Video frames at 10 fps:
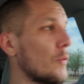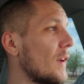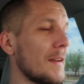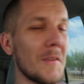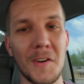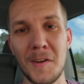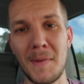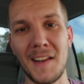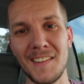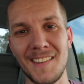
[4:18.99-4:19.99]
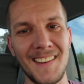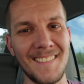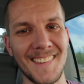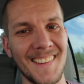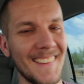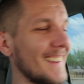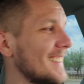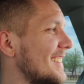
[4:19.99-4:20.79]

way more abandoned even than this,